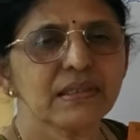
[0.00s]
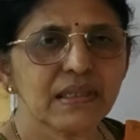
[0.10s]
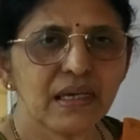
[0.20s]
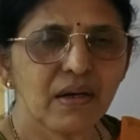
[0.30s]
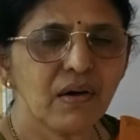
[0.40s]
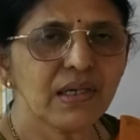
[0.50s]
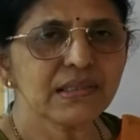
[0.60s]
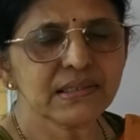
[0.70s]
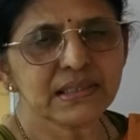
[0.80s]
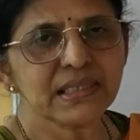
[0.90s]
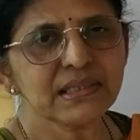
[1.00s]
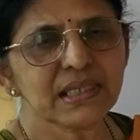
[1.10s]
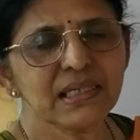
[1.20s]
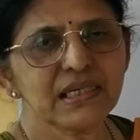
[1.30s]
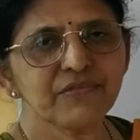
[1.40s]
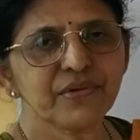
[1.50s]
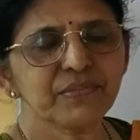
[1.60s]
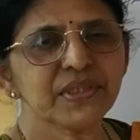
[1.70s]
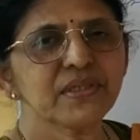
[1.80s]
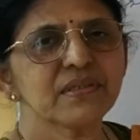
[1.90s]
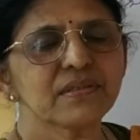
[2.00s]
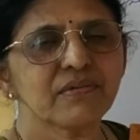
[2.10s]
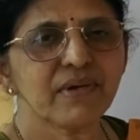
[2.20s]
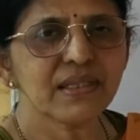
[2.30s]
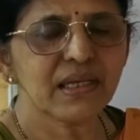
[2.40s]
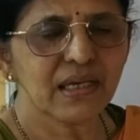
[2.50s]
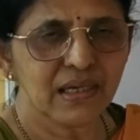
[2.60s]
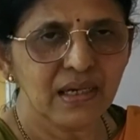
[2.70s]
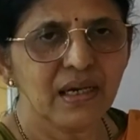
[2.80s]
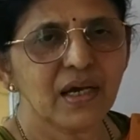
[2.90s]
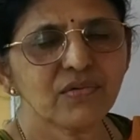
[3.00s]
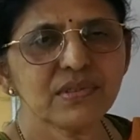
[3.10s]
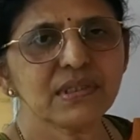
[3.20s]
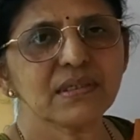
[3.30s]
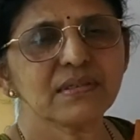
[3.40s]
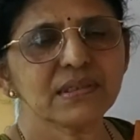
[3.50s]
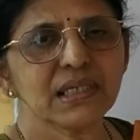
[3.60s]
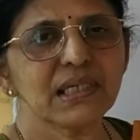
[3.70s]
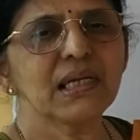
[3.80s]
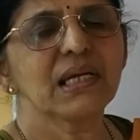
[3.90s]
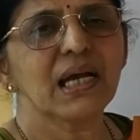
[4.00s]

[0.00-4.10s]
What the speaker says: They are all statistical informations when they announce the result,